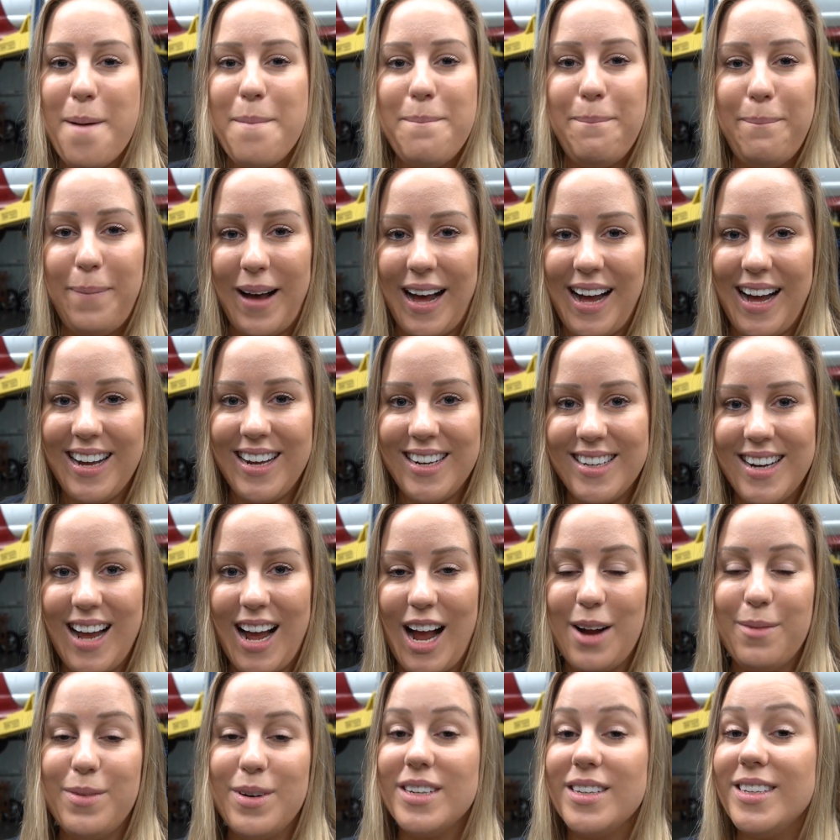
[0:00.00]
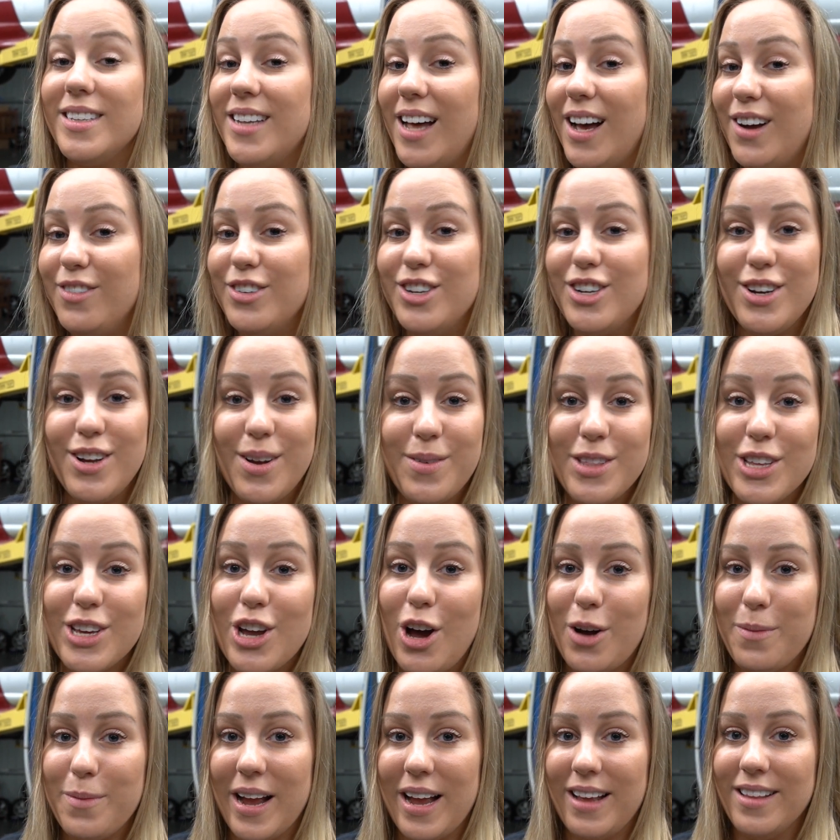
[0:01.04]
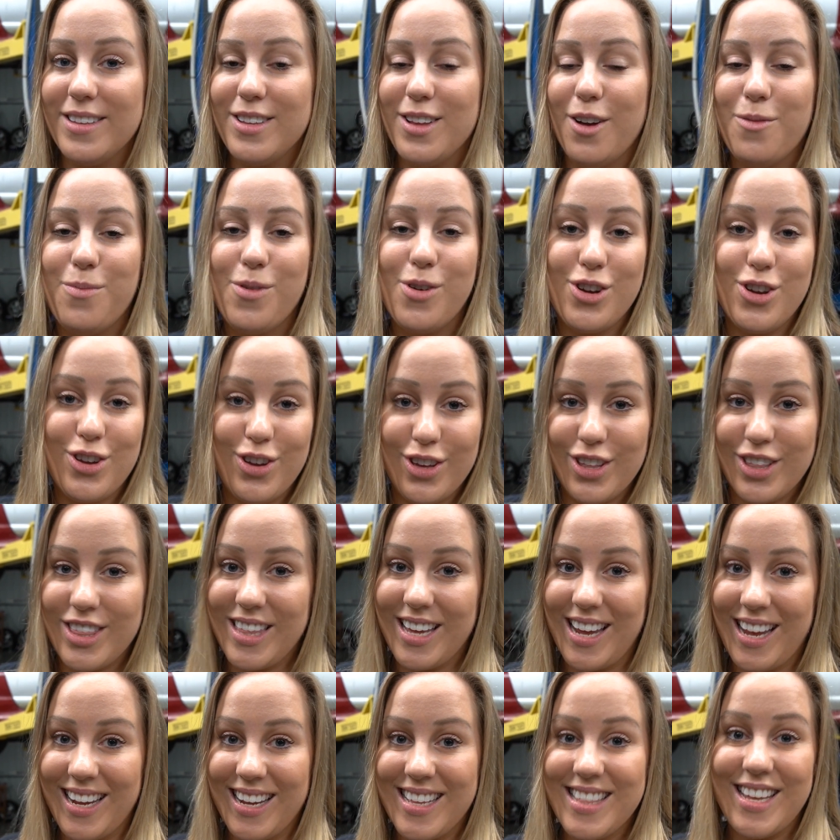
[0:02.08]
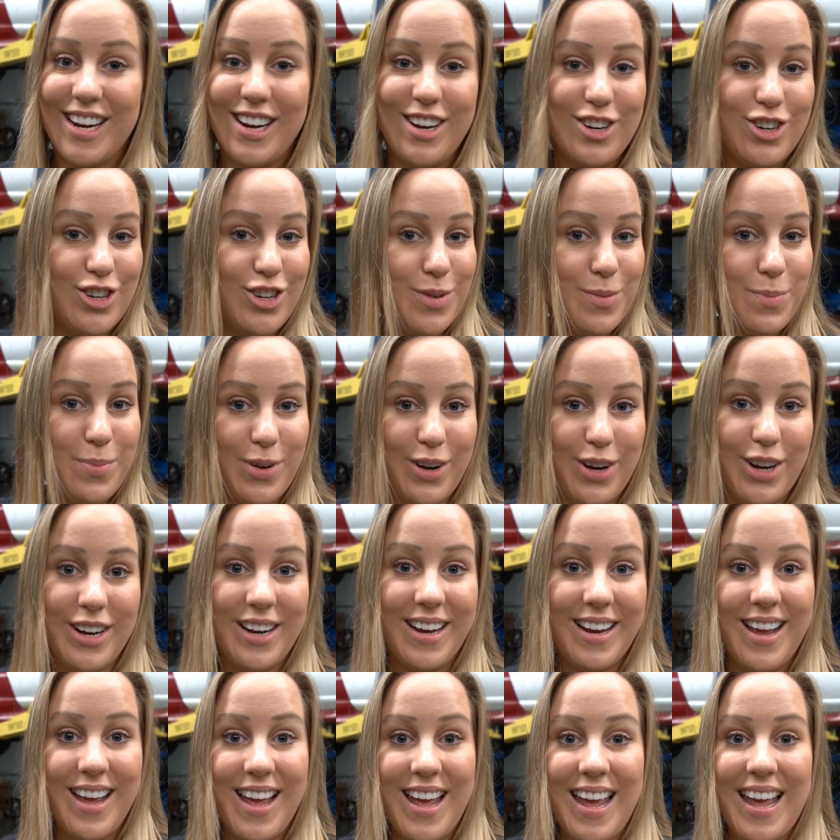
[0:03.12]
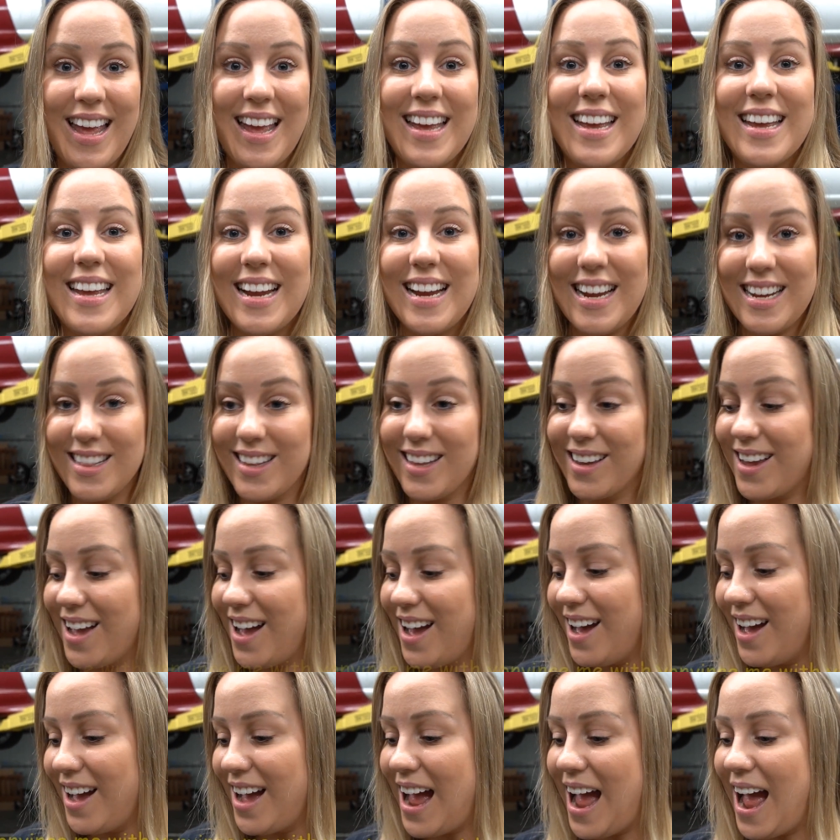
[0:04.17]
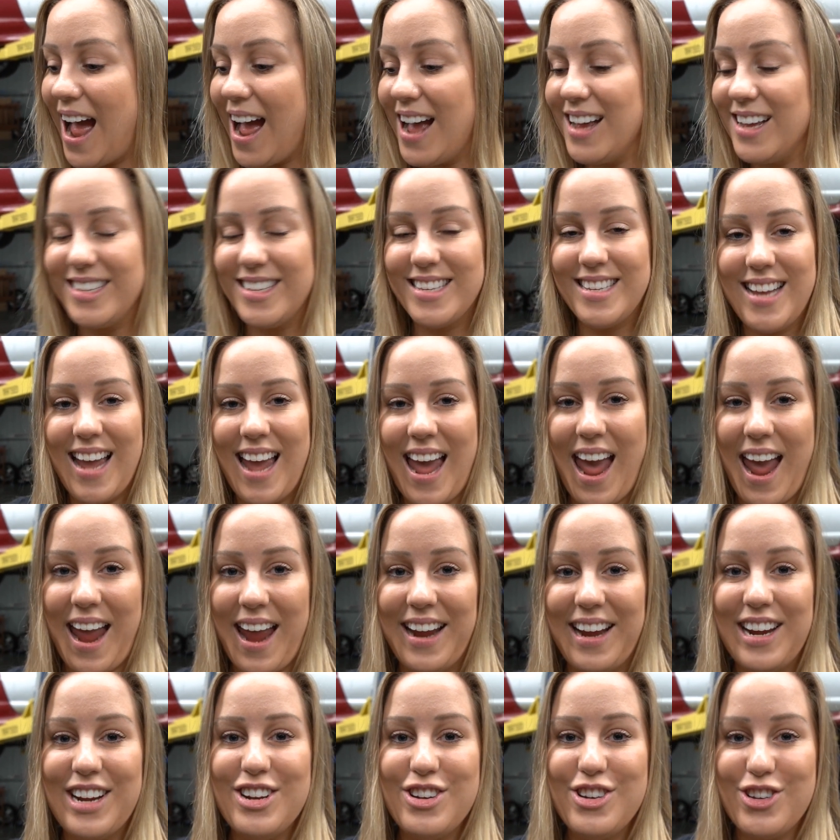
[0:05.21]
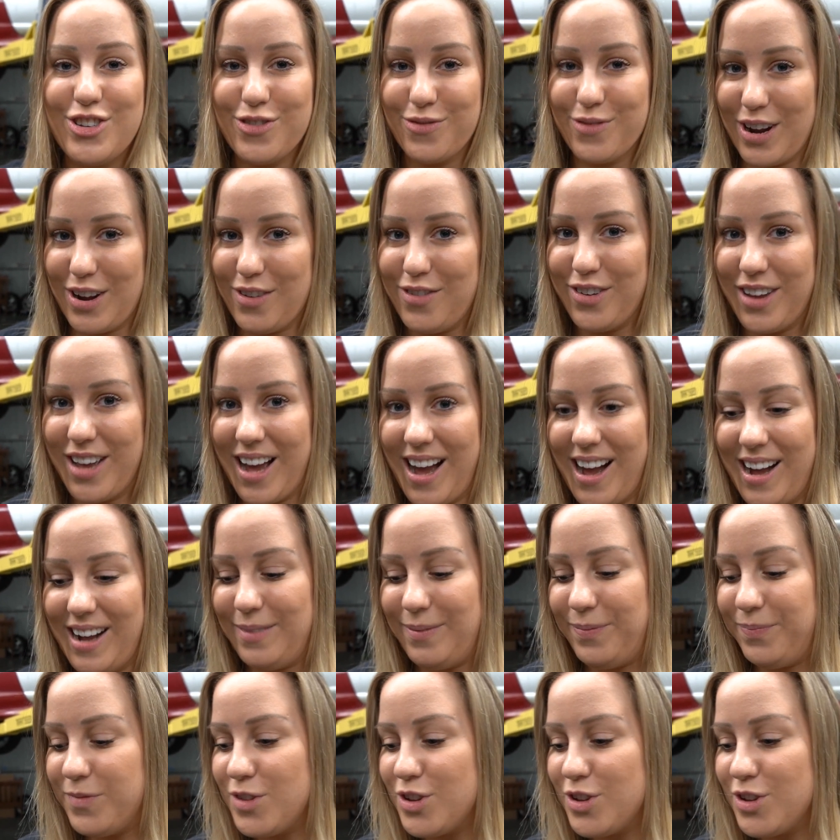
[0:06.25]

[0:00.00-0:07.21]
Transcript: but I would love to know in the comments of what you think that I should put in the car as a drift car.